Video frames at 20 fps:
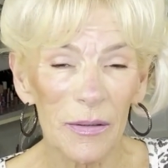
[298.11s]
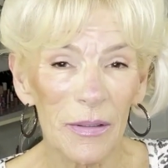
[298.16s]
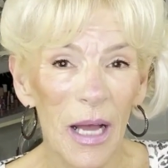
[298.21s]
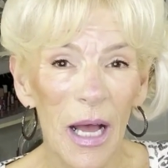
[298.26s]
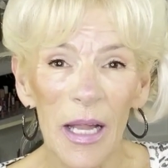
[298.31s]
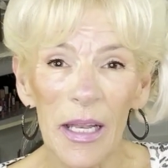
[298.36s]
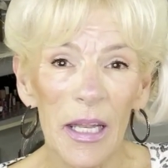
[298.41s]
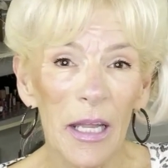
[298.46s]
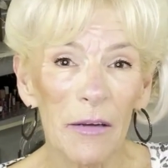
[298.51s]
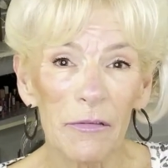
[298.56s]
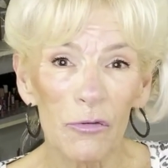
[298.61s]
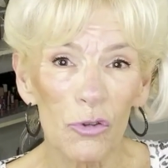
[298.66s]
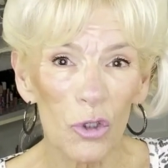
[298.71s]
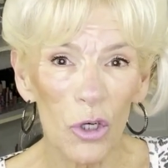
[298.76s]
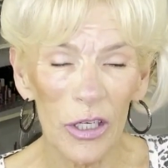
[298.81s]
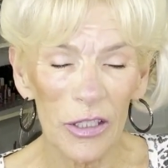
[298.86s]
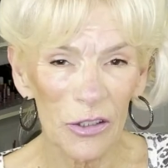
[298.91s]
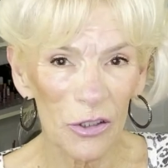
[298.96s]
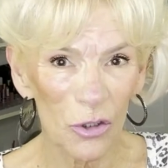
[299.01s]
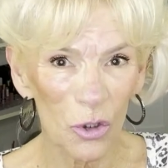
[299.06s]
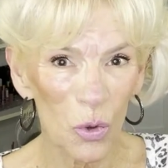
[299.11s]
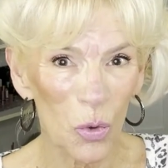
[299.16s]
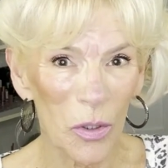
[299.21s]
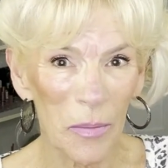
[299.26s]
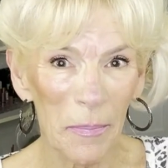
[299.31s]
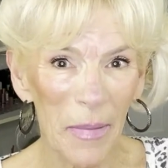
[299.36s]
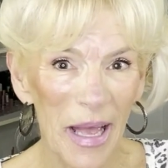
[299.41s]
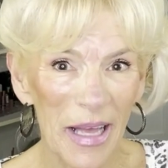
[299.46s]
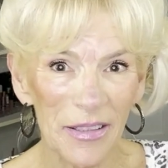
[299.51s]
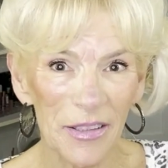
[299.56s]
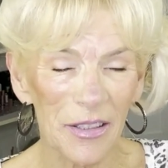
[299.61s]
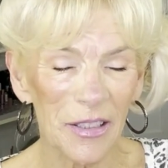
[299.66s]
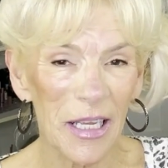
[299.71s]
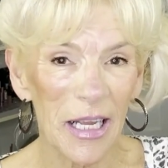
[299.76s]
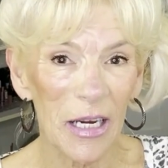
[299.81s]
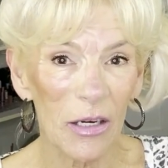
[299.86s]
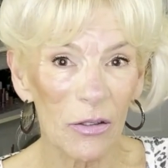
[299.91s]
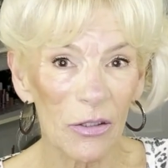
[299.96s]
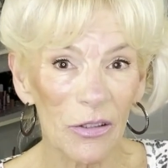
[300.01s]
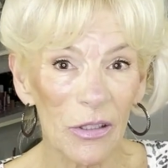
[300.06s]
I love drugstore
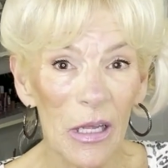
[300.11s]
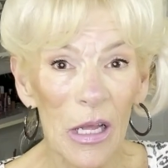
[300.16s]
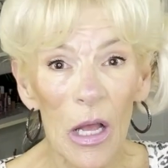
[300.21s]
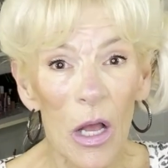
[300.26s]
mascaras.